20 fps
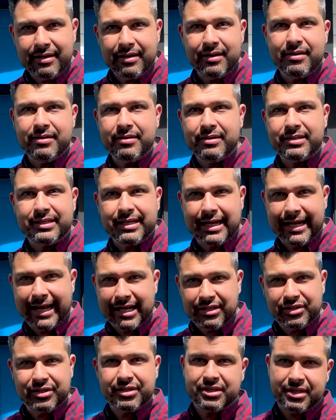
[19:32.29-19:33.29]
You know, it's like
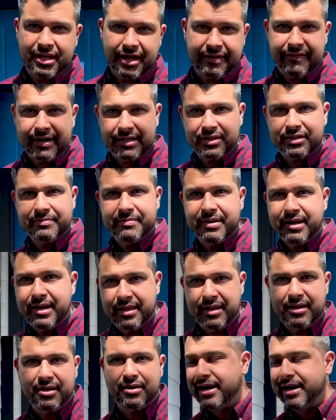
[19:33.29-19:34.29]
extra stuff, extra money that you're